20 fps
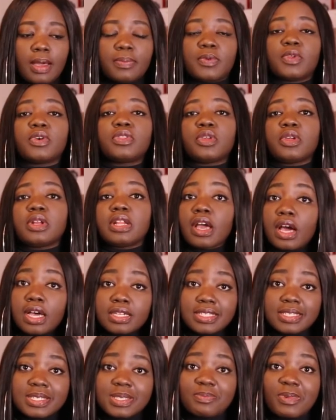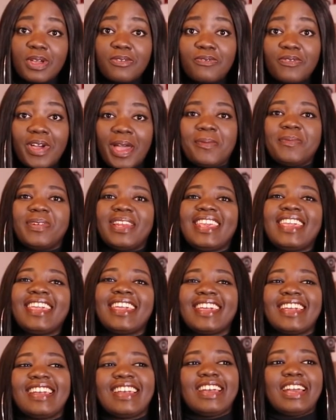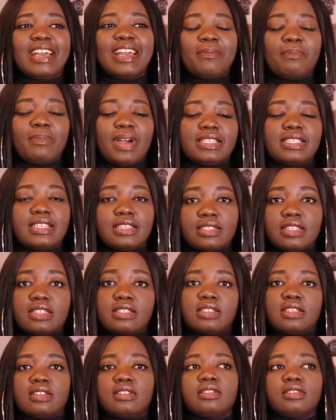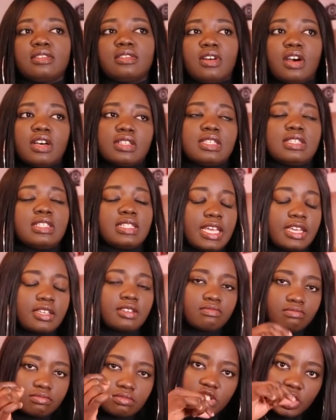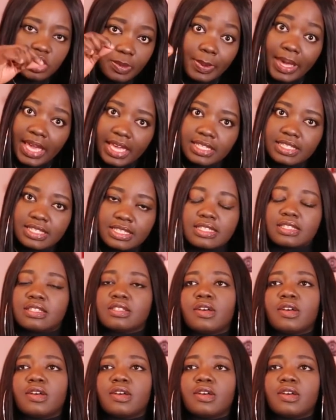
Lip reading: I'm not the only artist in my family. My sister's an artist, like she paints and